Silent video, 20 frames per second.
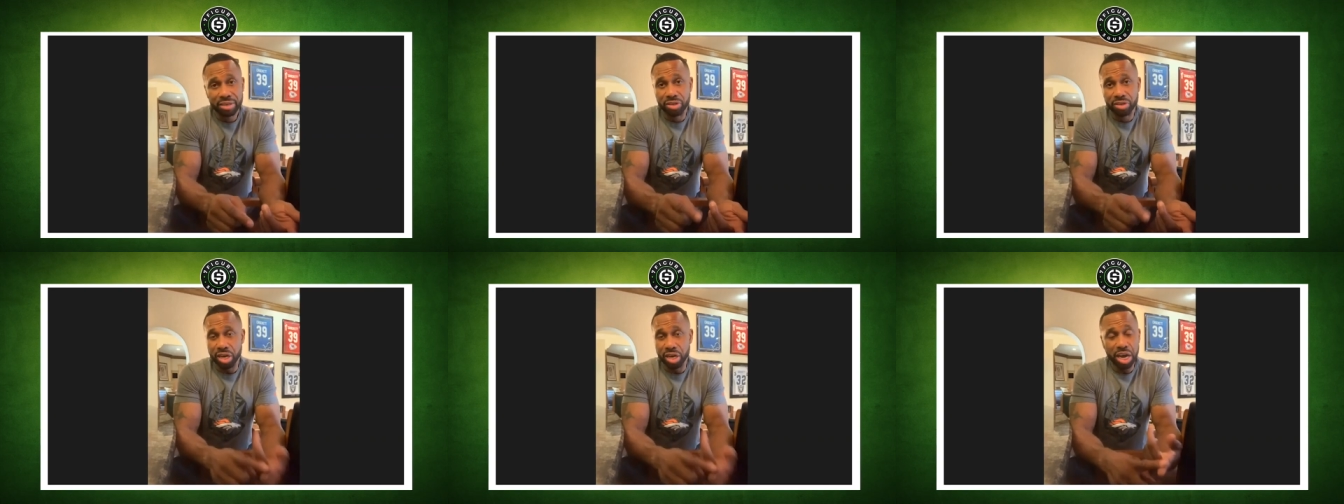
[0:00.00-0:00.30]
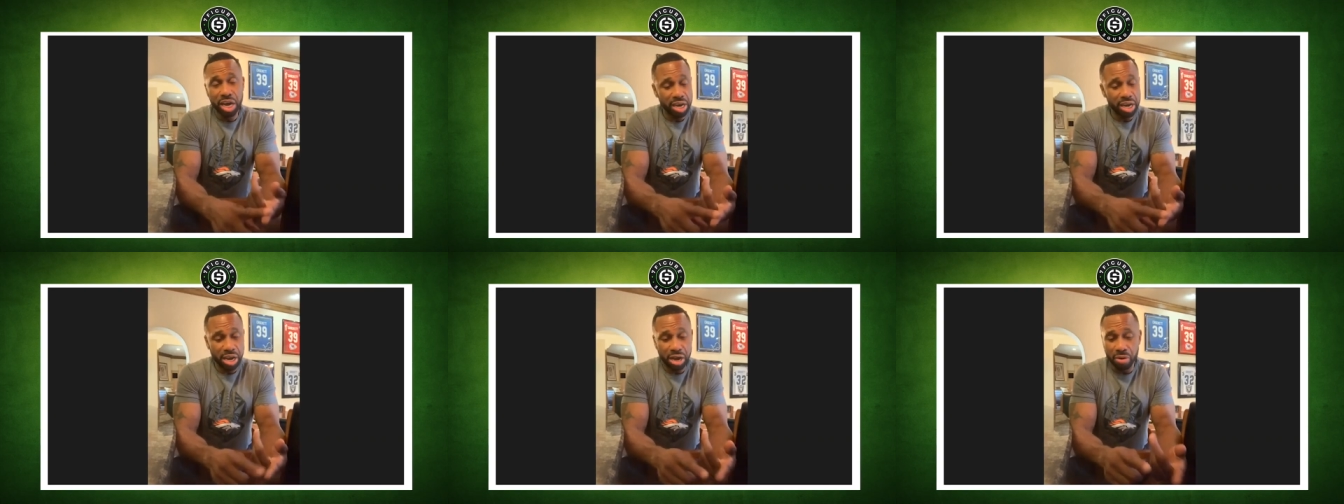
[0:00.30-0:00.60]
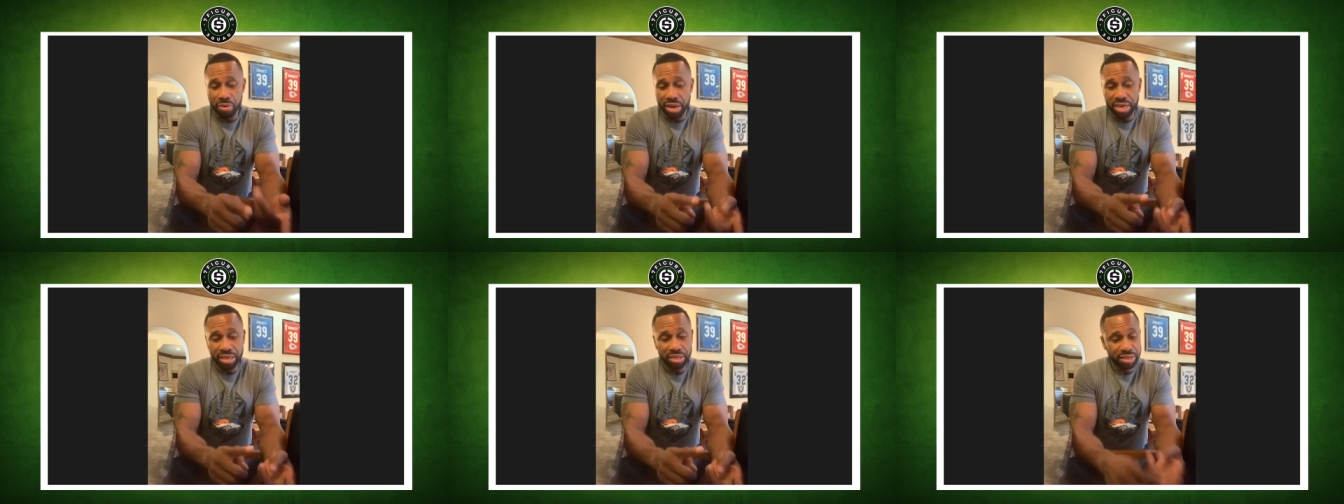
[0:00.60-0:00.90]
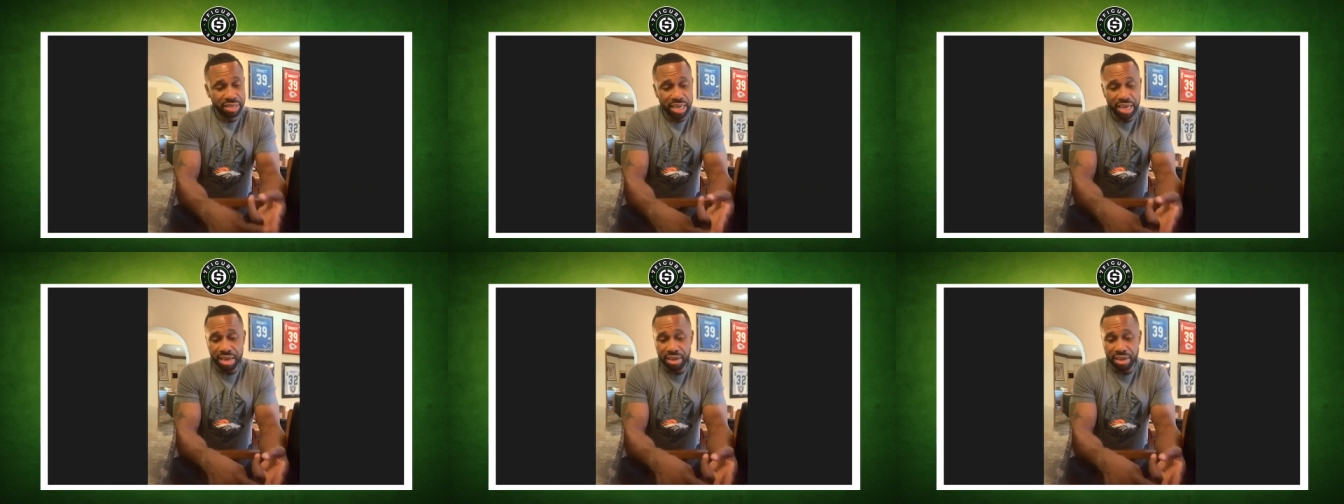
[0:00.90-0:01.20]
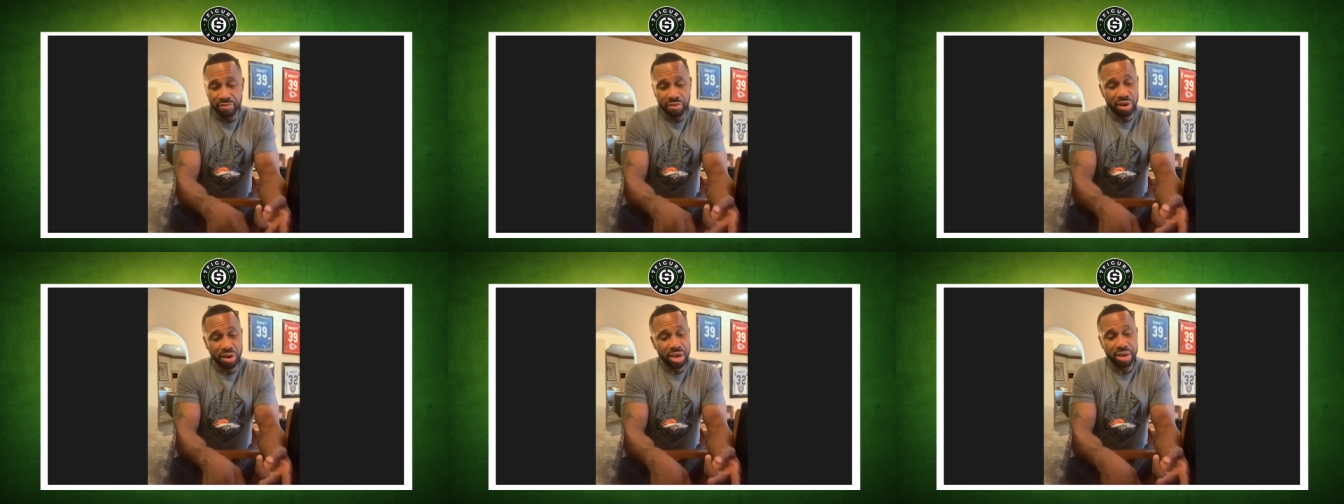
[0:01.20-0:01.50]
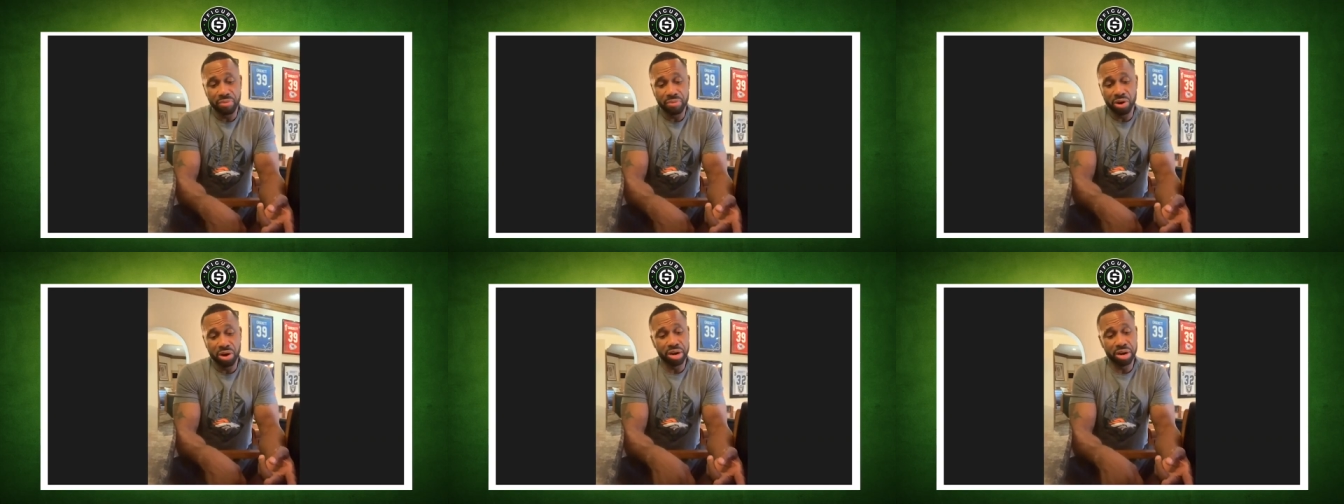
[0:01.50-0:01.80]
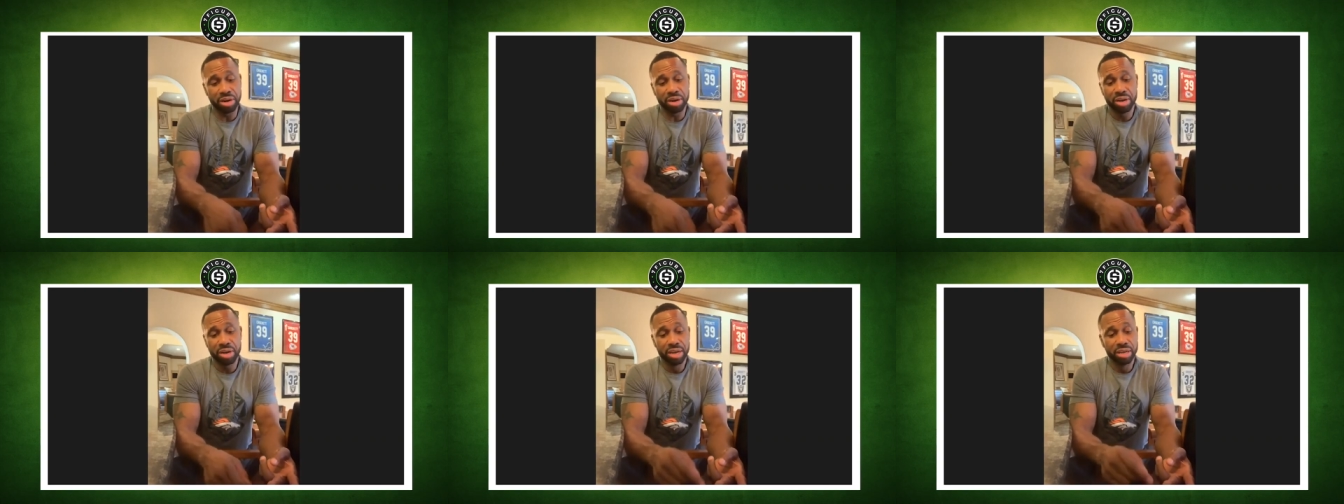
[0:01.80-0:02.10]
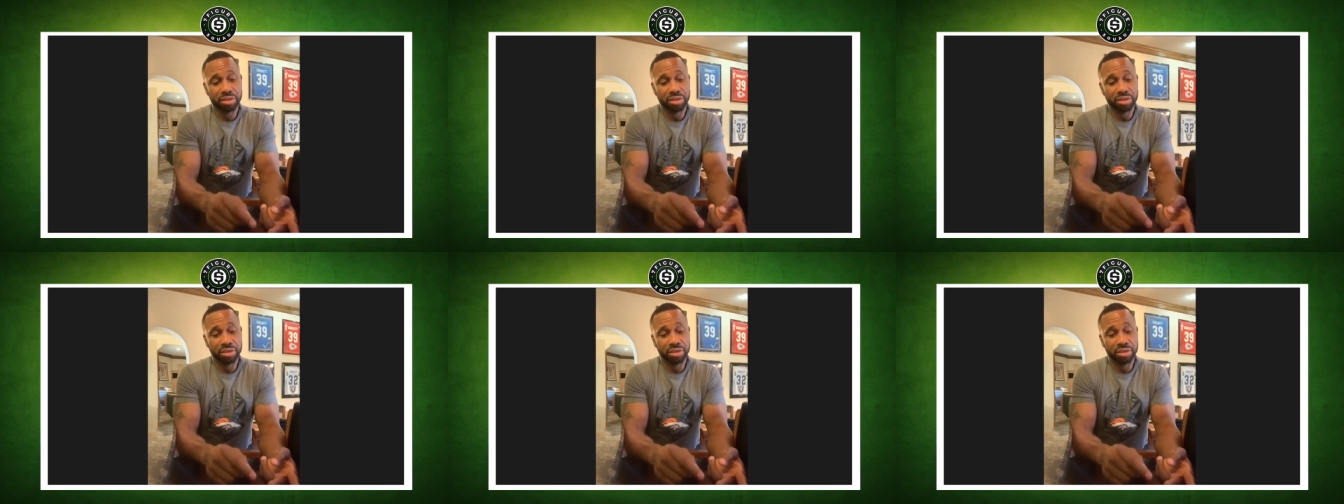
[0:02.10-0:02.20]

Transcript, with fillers: John Elway, Steve Atwater,